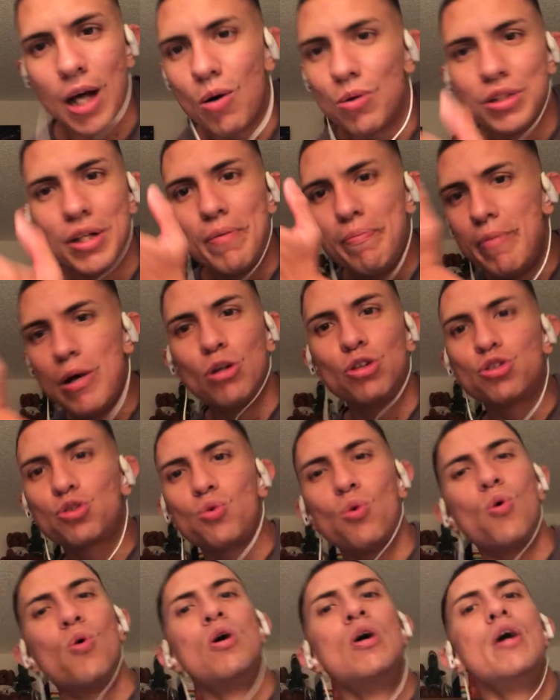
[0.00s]
I was in middle
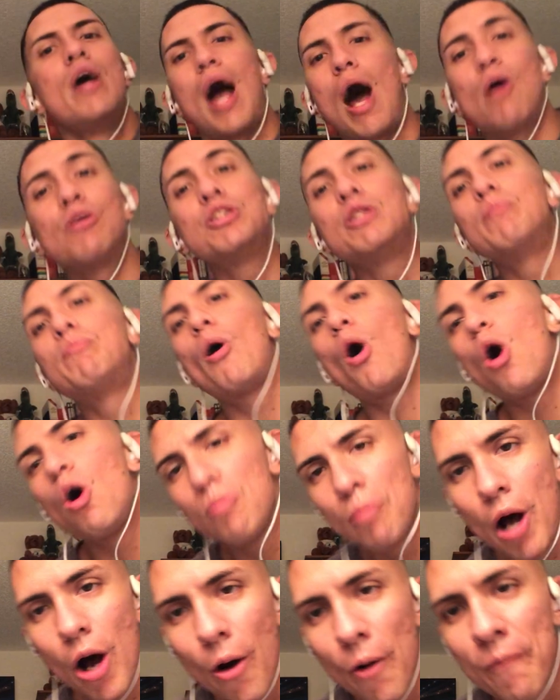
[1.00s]
school. I was in Paul
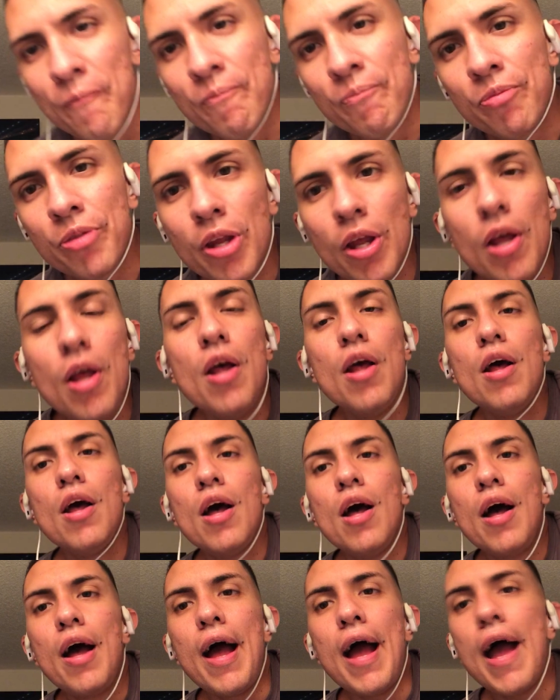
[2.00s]
Bell
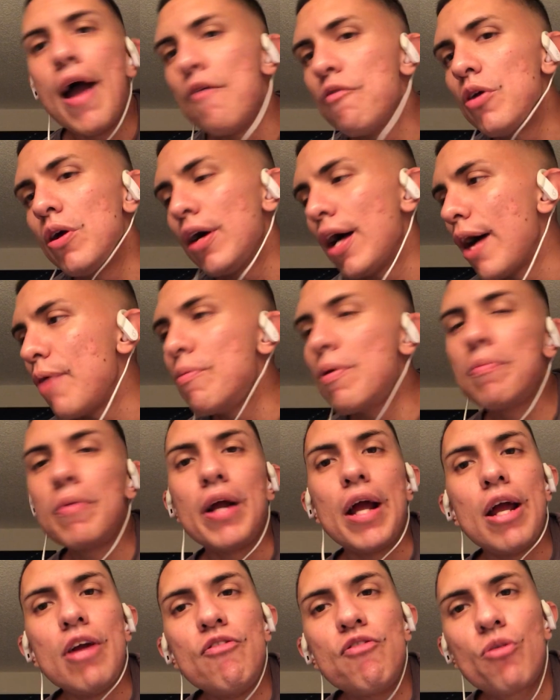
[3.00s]
Every I remember
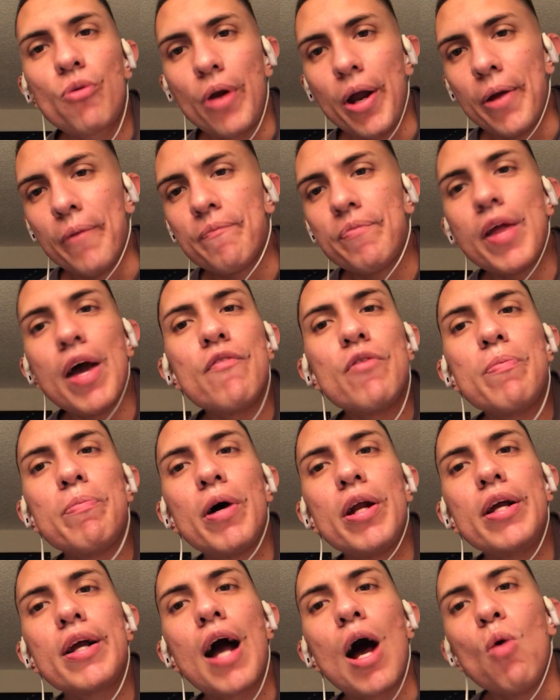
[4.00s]
eighth grade,
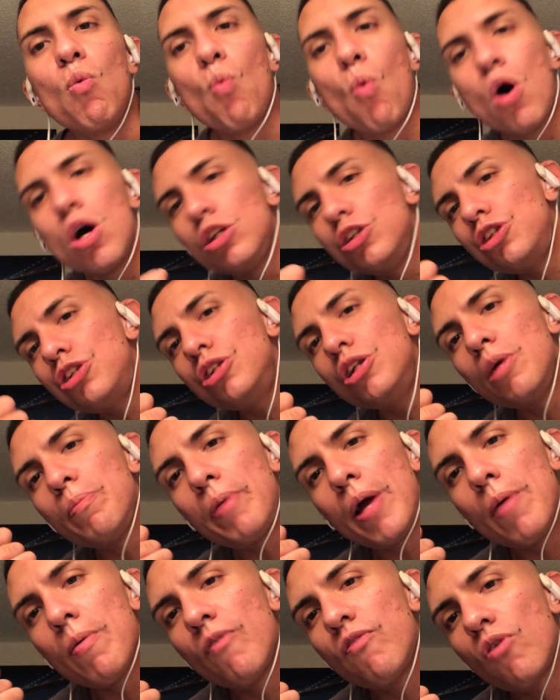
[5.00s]
everybody got one sheet of
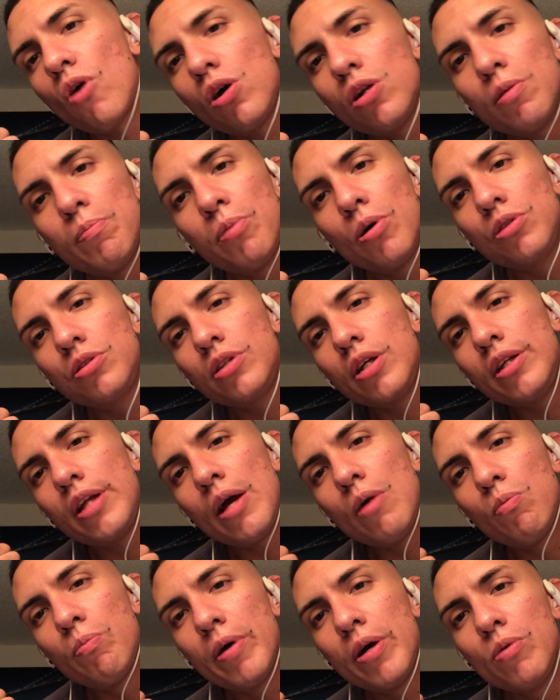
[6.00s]
paper for all the books that
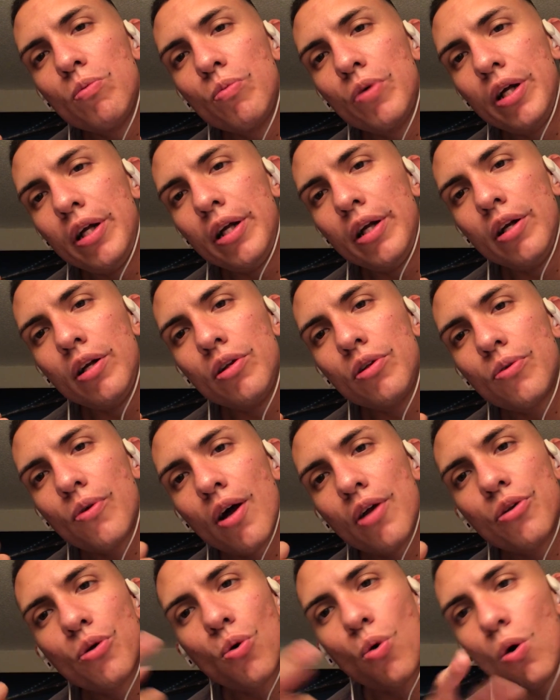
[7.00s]
they've been reading
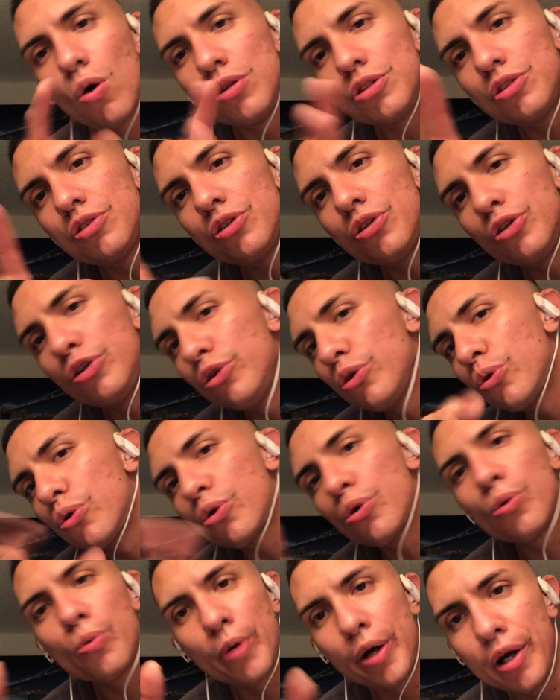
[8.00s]
throughout the course of their little
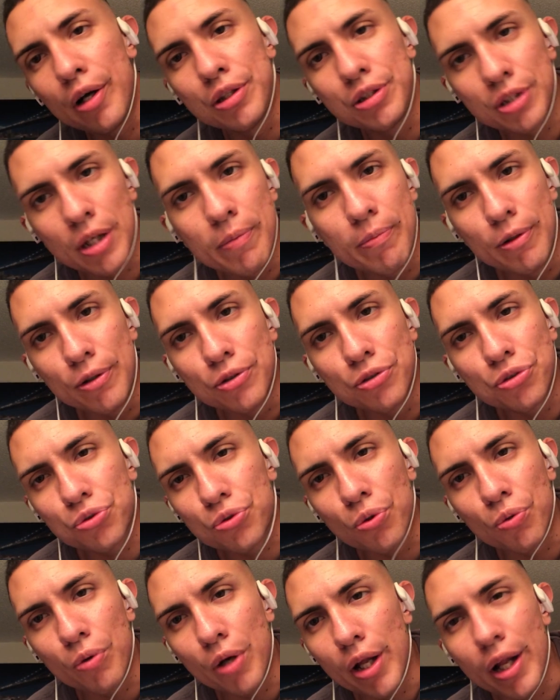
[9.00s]
careers at middle
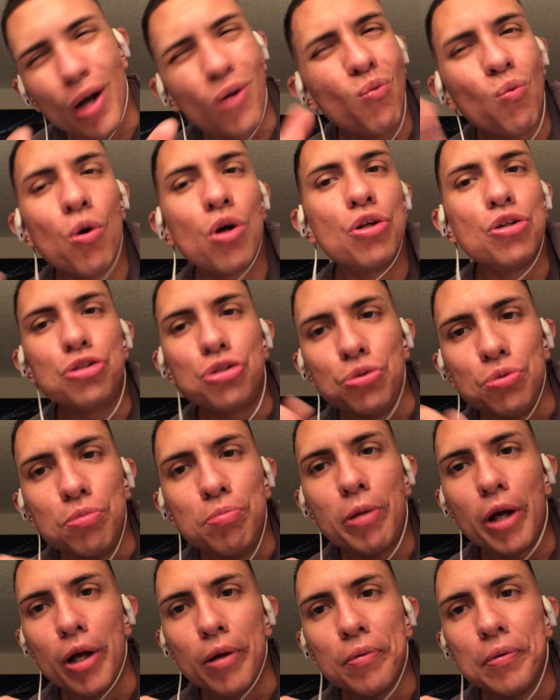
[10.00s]
school, right? Like one or two
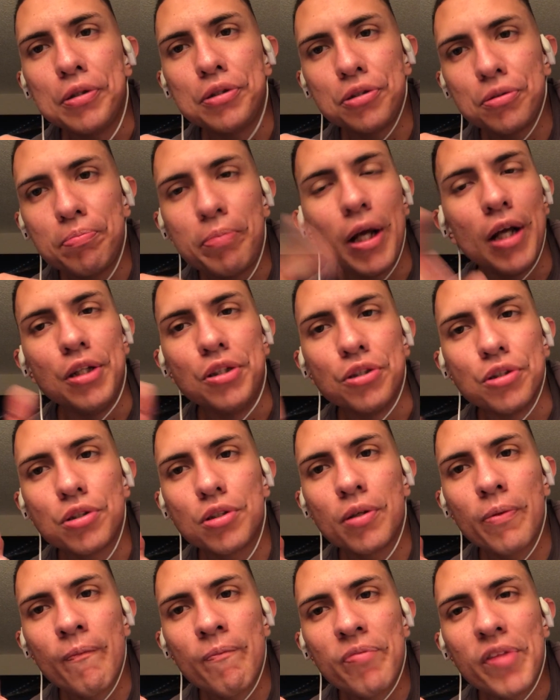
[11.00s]
pages.
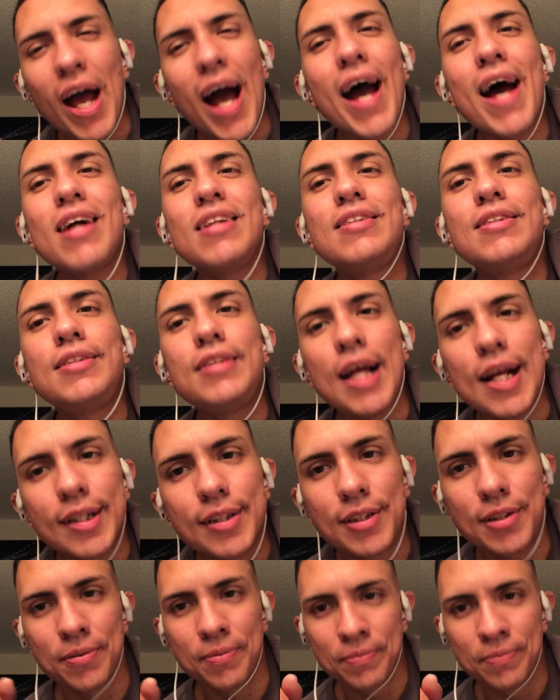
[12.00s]
I had six.